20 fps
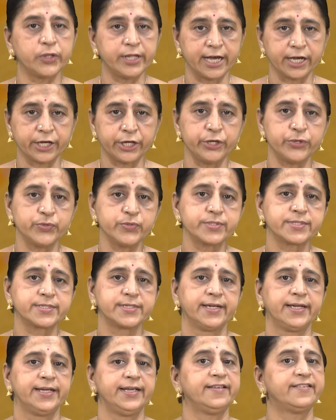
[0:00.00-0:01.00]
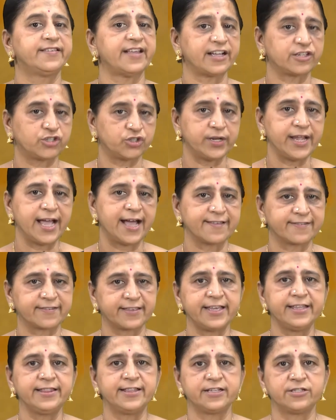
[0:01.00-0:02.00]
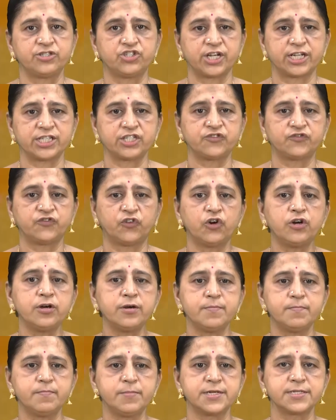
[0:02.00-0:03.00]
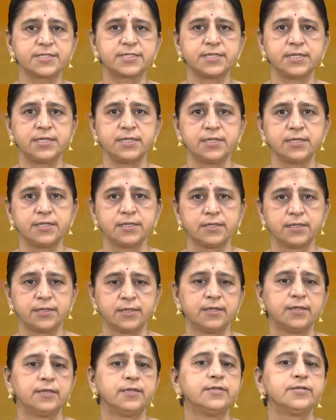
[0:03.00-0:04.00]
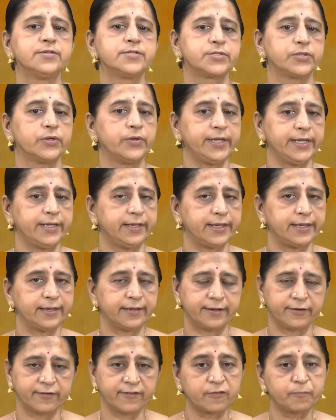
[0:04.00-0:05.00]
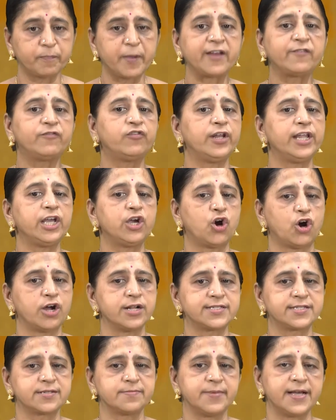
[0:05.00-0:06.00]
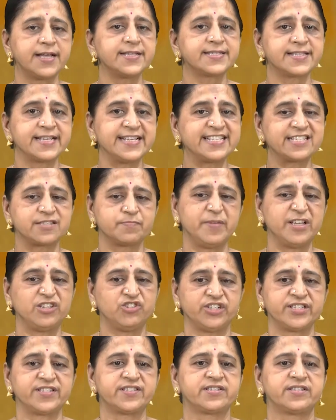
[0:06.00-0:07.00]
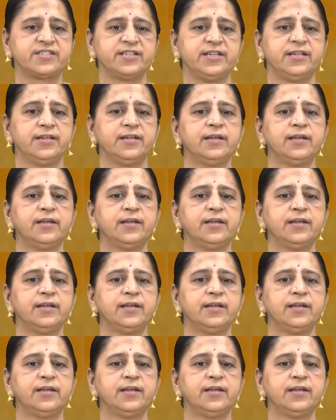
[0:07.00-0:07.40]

the accused is actually asking the judge for mercy. So he respectfully calls him as His Majesty.